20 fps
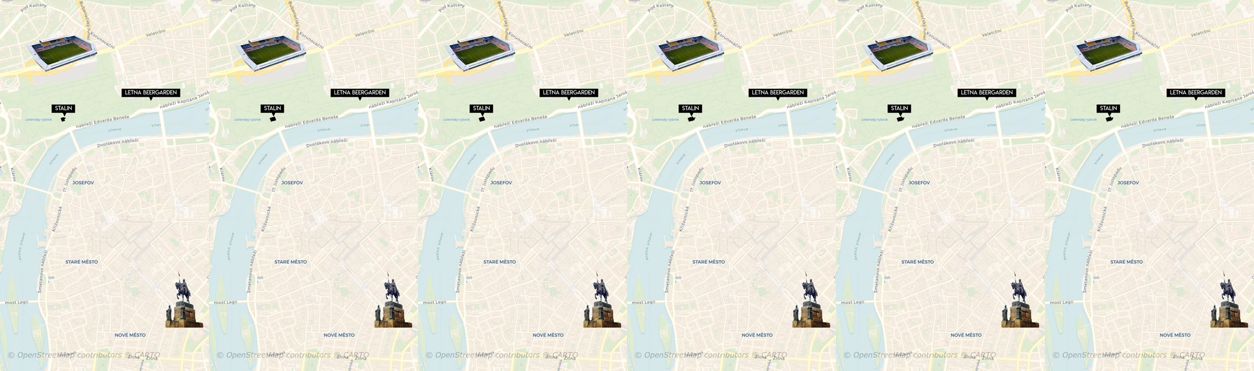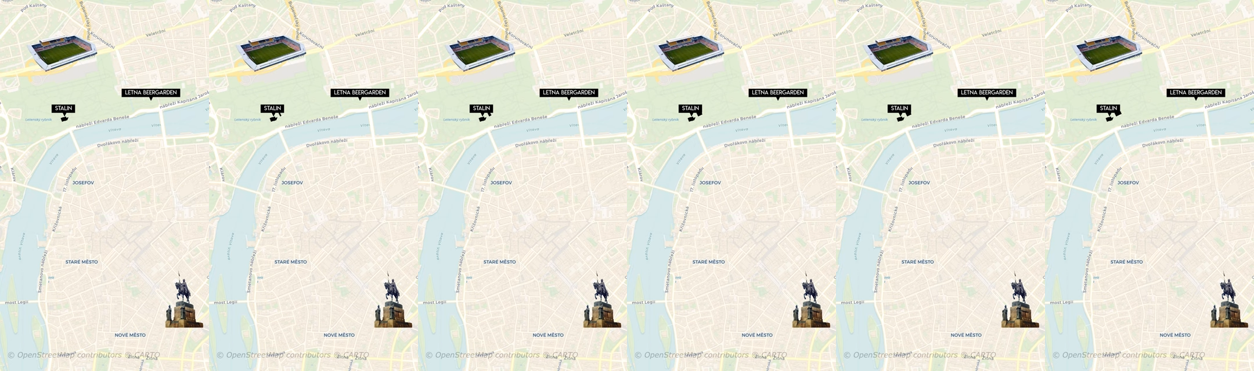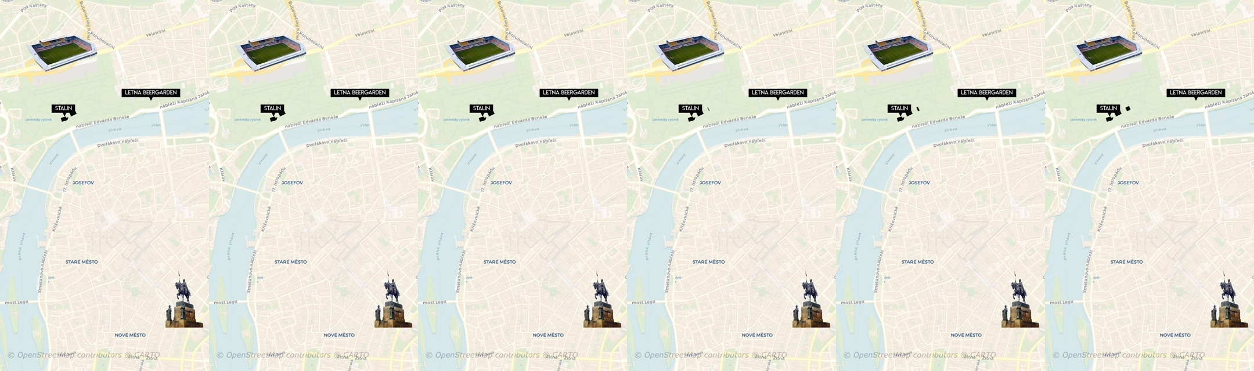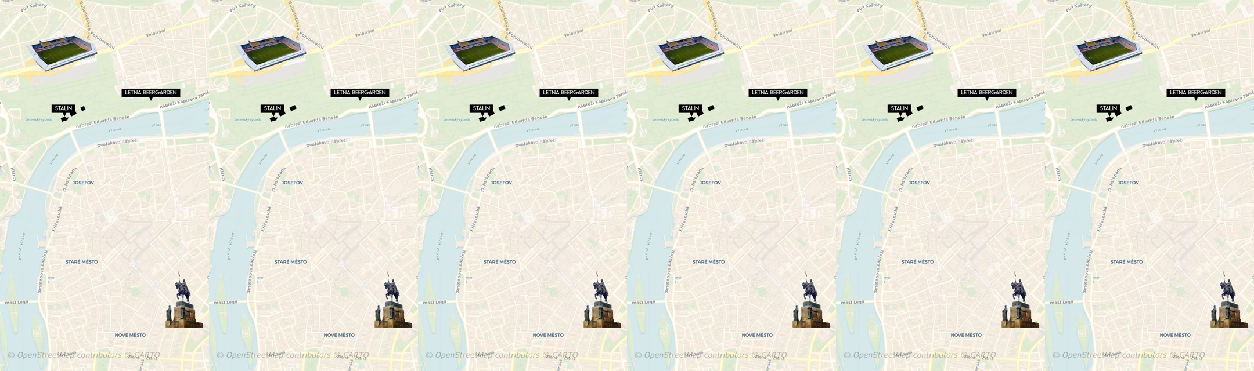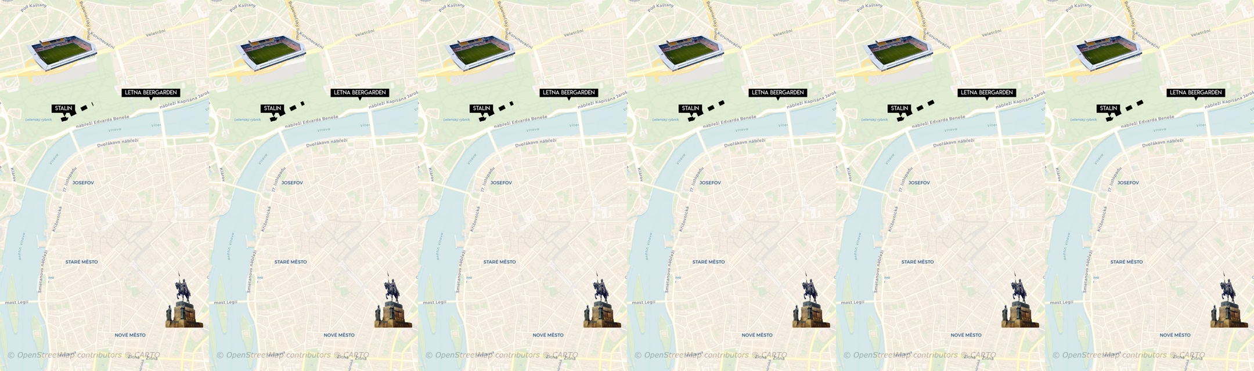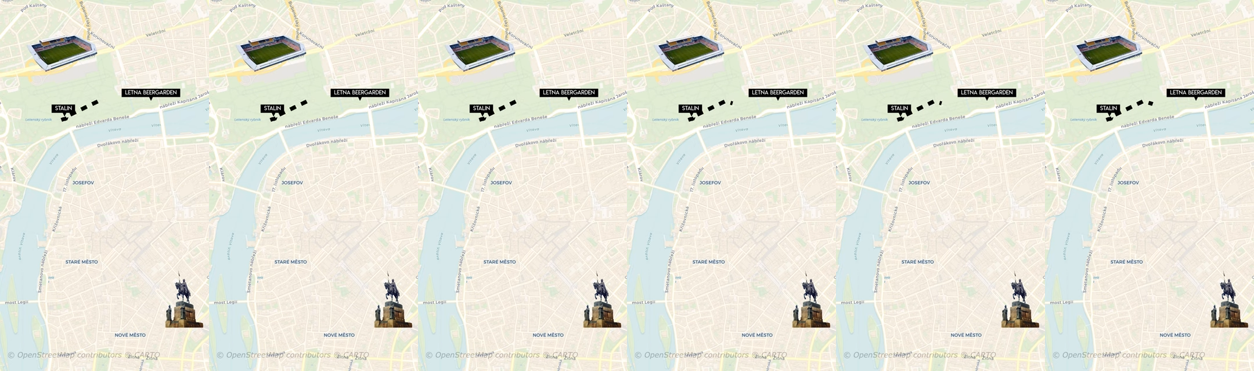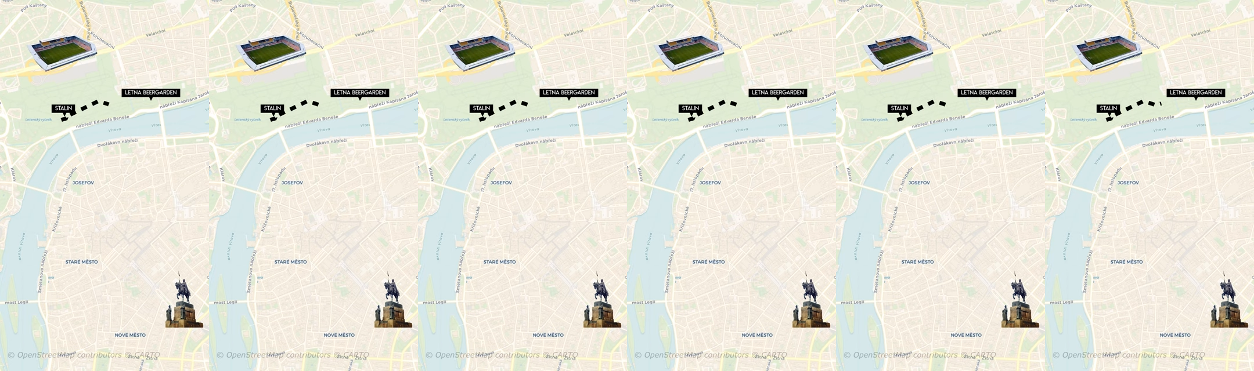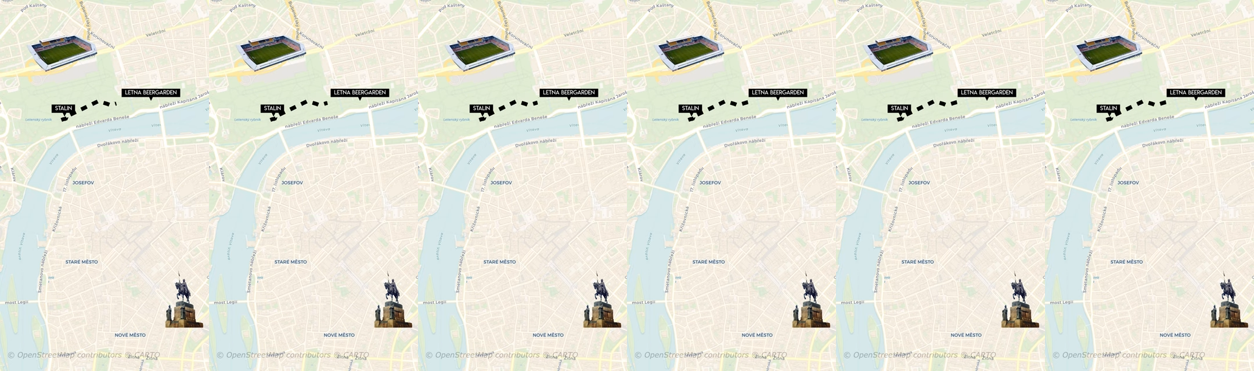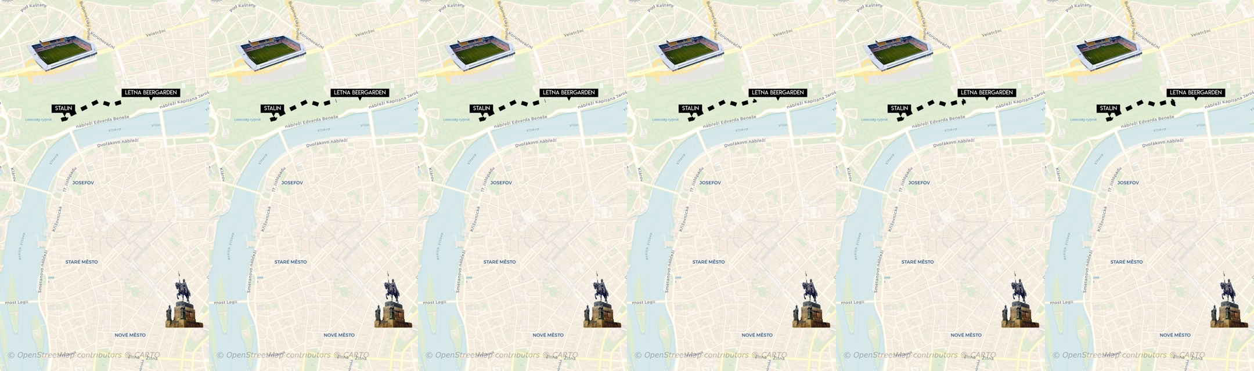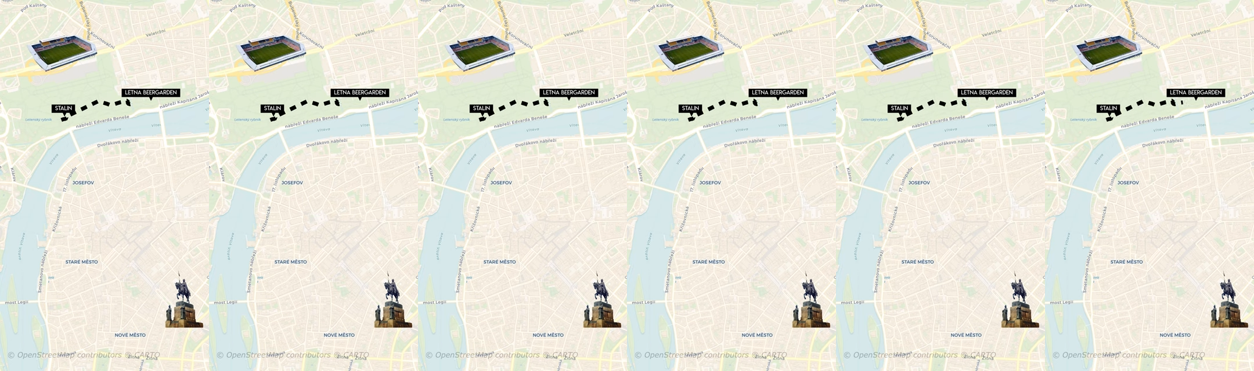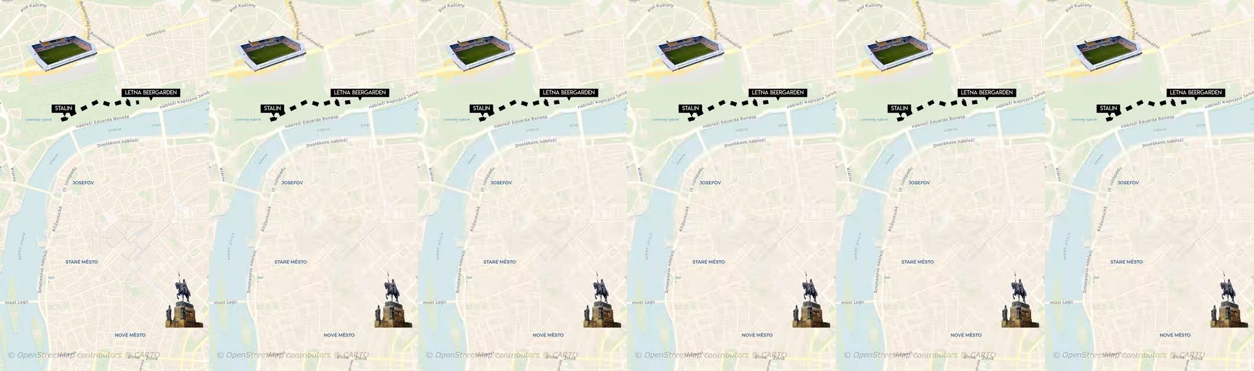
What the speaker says: [unreadable: no face in view]